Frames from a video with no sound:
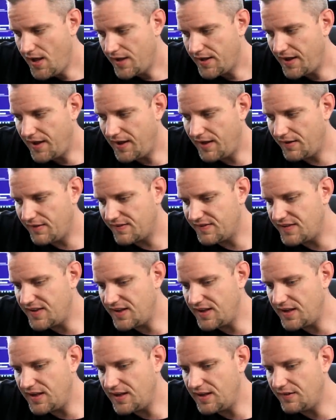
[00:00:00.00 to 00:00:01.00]
is
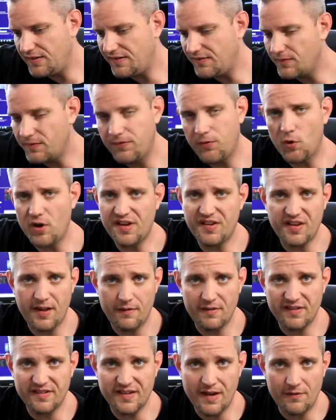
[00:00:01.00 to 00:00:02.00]
the
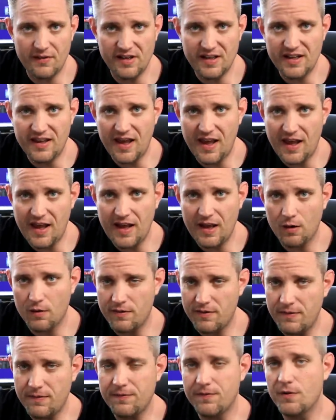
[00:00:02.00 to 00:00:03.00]
4770K or
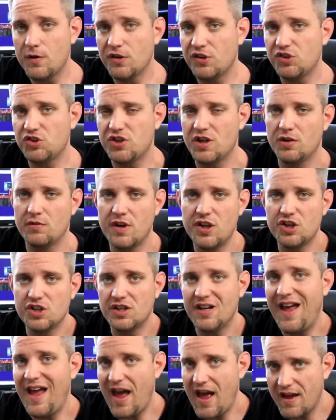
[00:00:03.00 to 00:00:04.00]
the first
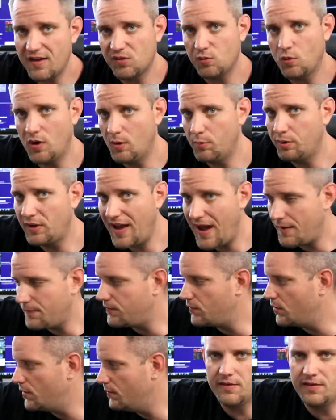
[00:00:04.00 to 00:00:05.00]
generation Haswell
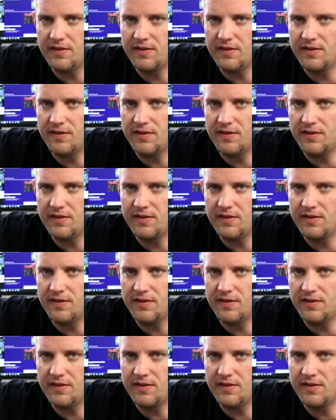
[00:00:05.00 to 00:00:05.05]
platform.